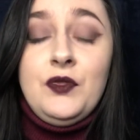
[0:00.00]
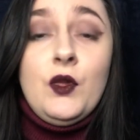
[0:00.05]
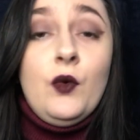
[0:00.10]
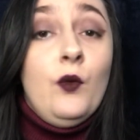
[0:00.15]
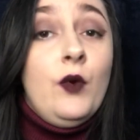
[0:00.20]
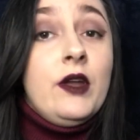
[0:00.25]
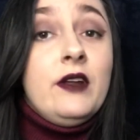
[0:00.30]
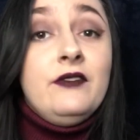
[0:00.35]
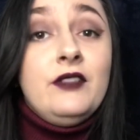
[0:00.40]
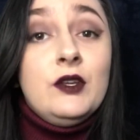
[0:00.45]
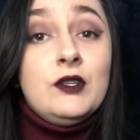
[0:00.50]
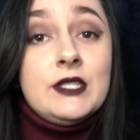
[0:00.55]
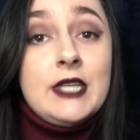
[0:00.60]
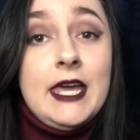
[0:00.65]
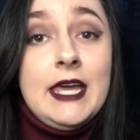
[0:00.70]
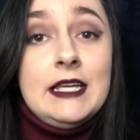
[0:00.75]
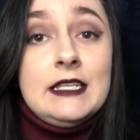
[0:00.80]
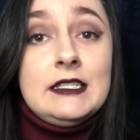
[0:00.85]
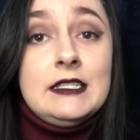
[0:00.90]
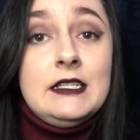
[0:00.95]
One of those
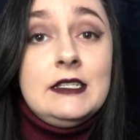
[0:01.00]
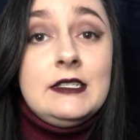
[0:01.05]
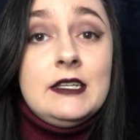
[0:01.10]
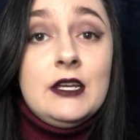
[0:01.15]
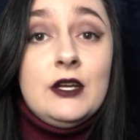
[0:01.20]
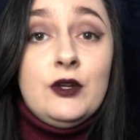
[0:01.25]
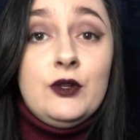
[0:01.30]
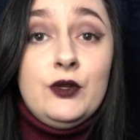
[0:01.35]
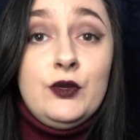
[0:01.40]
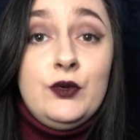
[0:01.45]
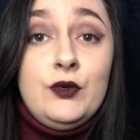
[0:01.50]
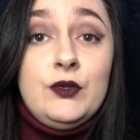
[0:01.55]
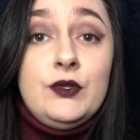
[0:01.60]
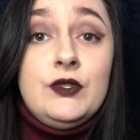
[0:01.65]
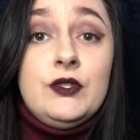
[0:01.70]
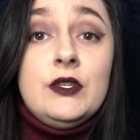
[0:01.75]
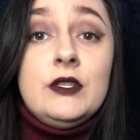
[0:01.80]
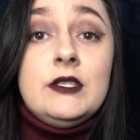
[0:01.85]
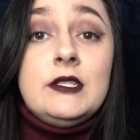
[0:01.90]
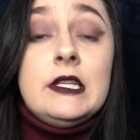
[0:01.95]
cases
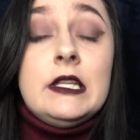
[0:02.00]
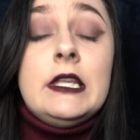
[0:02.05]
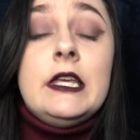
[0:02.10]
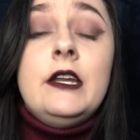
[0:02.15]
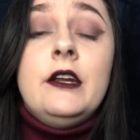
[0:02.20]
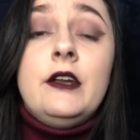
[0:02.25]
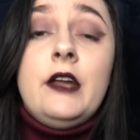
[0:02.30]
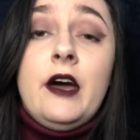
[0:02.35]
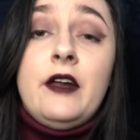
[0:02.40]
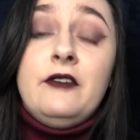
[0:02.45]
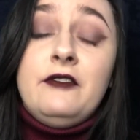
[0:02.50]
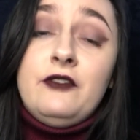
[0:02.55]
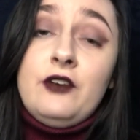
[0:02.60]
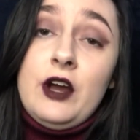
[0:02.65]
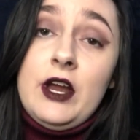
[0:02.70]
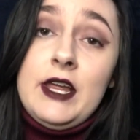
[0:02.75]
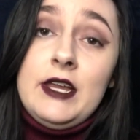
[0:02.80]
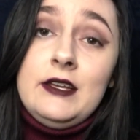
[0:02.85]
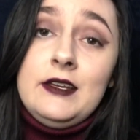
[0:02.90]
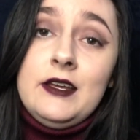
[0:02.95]
includes Selena Not
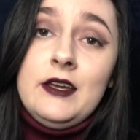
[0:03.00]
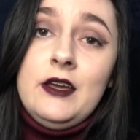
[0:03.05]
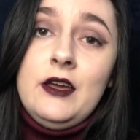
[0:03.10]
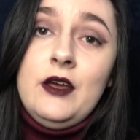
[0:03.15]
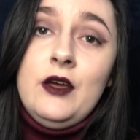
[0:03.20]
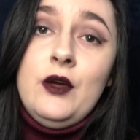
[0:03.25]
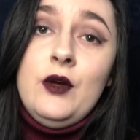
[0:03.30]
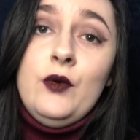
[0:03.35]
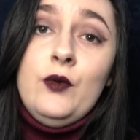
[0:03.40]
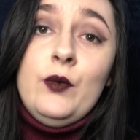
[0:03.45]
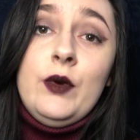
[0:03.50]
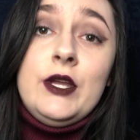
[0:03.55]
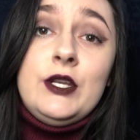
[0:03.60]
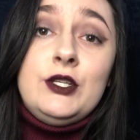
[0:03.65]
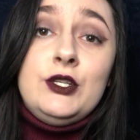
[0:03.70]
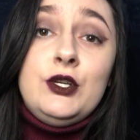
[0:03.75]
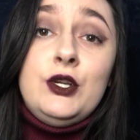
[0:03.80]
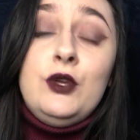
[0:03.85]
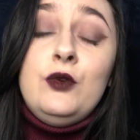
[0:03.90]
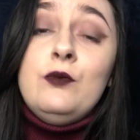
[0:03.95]
Afraid,
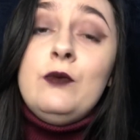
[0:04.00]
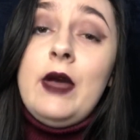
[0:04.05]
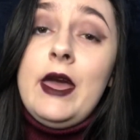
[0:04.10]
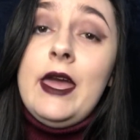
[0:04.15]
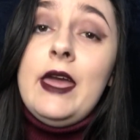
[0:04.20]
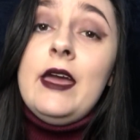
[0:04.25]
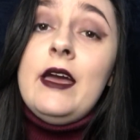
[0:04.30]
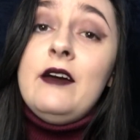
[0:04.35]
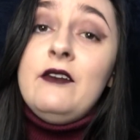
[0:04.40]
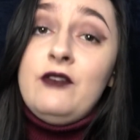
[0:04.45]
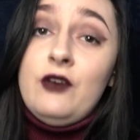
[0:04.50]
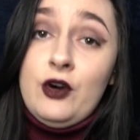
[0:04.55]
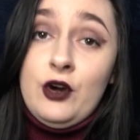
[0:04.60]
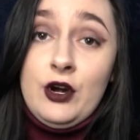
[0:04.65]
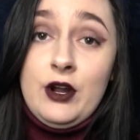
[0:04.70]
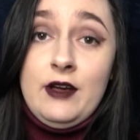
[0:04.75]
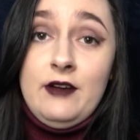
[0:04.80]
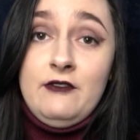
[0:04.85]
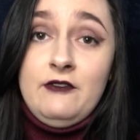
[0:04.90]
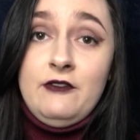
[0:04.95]
which you may have
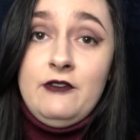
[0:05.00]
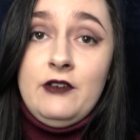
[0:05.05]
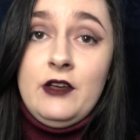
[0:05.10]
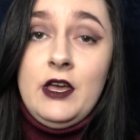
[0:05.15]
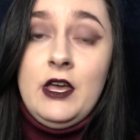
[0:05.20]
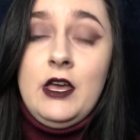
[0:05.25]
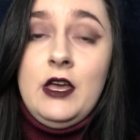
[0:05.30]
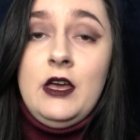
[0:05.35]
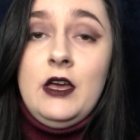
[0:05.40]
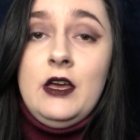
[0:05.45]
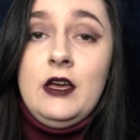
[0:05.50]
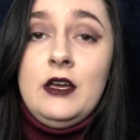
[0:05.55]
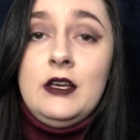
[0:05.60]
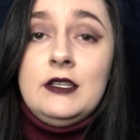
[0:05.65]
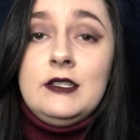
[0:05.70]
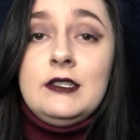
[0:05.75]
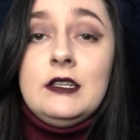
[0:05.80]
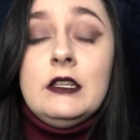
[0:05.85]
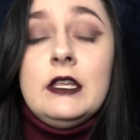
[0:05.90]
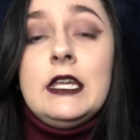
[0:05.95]
heard of.
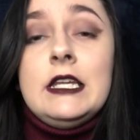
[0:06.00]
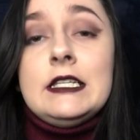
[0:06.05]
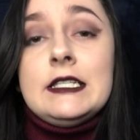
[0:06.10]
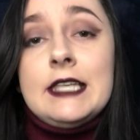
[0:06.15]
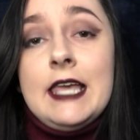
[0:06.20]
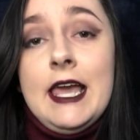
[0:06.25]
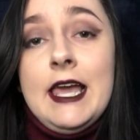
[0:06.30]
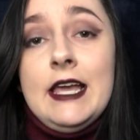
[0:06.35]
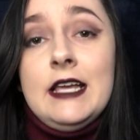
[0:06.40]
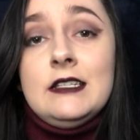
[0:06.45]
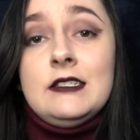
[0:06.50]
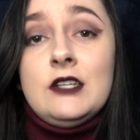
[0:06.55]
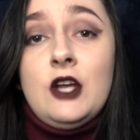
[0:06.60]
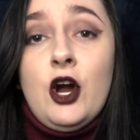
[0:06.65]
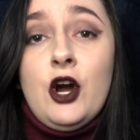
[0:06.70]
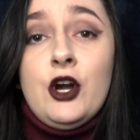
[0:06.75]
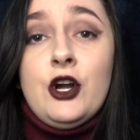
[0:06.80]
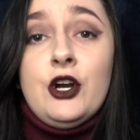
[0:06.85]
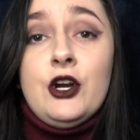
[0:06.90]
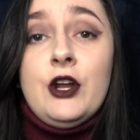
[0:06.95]
Selena's case
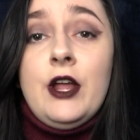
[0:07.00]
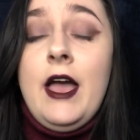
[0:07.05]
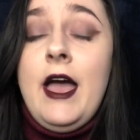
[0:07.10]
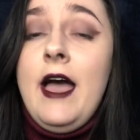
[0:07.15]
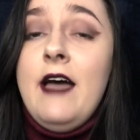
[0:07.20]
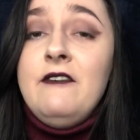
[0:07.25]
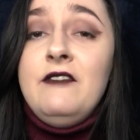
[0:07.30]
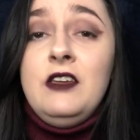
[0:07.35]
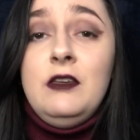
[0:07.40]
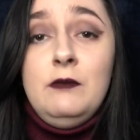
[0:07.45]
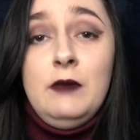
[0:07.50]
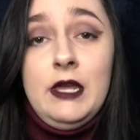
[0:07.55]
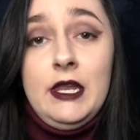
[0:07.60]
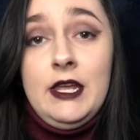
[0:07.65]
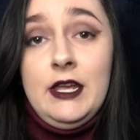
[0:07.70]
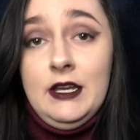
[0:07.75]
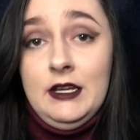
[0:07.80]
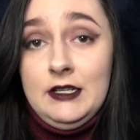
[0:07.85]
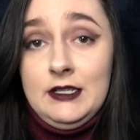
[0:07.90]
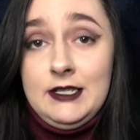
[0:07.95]
garnered heavy
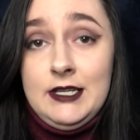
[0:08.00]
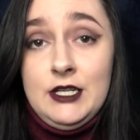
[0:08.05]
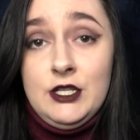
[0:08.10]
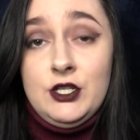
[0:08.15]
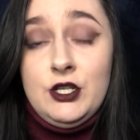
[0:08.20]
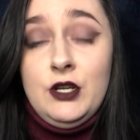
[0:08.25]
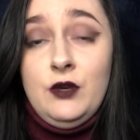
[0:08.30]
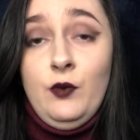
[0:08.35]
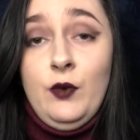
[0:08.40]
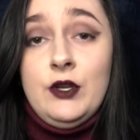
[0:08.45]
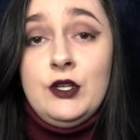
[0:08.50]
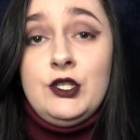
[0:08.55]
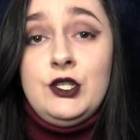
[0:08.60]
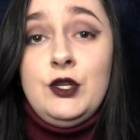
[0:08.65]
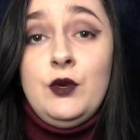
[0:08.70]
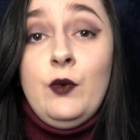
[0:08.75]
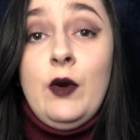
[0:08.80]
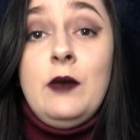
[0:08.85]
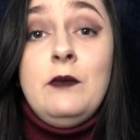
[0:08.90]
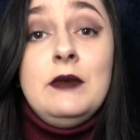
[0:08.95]
media attention when
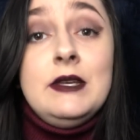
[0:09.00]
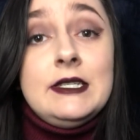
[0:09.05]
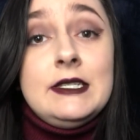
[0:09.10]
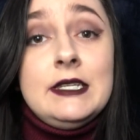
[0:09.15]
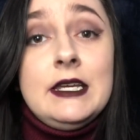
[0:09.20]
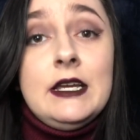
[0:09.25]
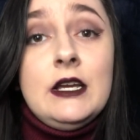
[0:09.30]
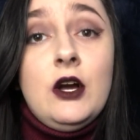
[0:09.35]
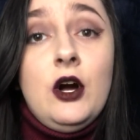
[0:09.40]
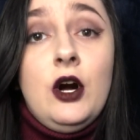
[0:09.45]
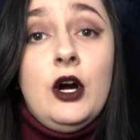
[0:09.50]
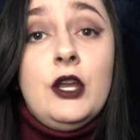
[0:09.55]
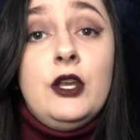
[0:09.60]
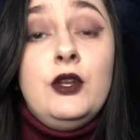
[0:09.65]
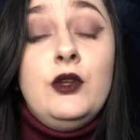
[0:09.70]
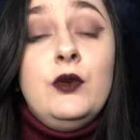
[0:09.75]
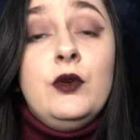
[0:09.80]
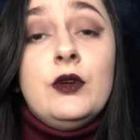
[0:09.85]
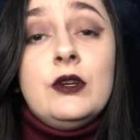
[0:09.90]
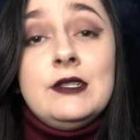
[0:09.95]
she went missing on
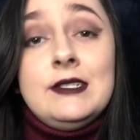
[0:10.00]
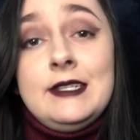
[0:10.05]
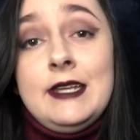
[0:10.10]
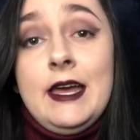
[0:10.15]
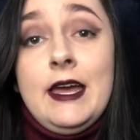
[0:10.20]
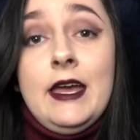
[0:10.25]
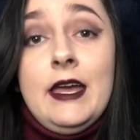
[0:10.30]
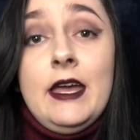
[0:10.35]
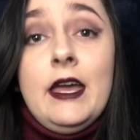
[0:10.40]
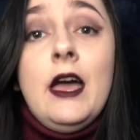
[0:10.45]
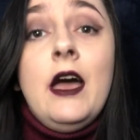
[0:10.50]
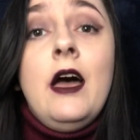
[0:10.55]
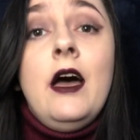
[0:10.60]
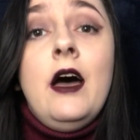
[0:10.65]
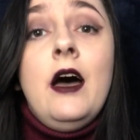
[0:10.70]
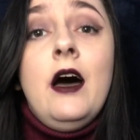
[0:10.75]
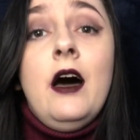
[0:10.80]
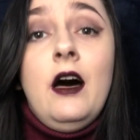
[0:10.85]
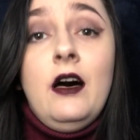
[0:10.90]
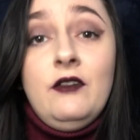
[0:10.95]
New Year's Day
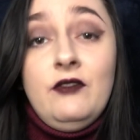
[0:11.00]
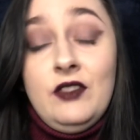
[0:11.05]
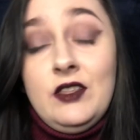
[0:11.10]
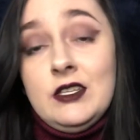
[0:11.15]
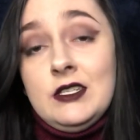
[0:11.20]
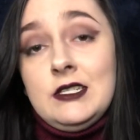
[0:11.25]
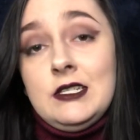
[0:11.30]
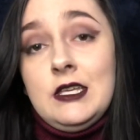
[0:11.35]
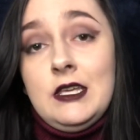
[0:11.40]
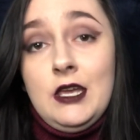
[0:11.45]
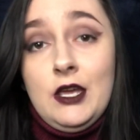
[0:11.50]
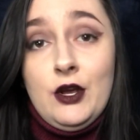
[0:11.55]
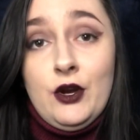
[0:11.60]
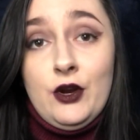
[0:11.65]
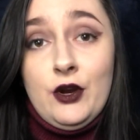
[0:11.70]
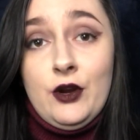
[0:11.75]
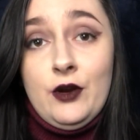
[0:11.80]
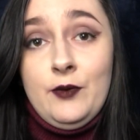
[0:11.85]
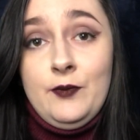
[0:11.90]
of this year.